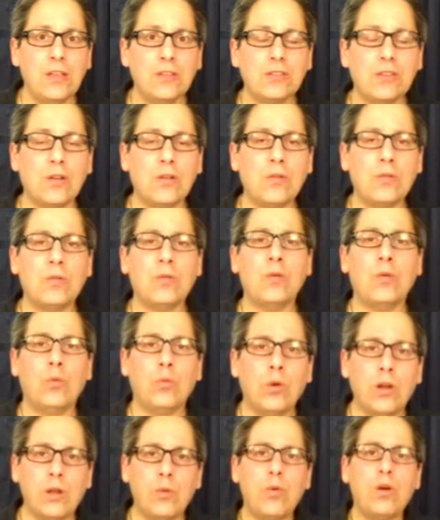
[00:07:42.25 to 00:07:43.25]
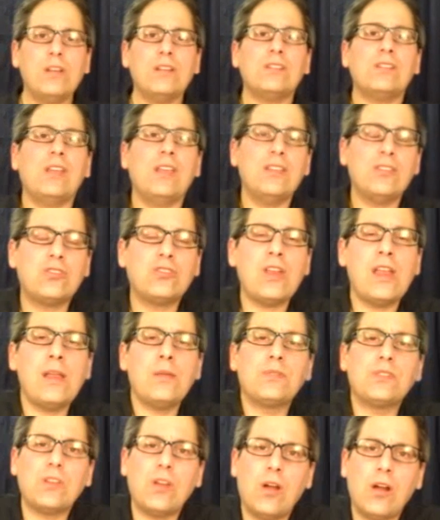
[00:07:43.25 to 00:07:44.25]
So what I want to say is, Jay,
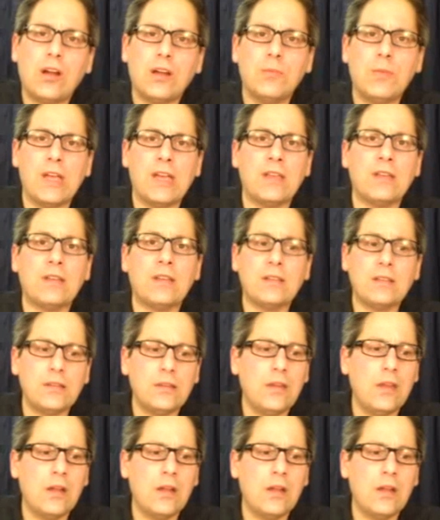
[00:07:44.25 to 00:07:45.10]
I'm sorry, man.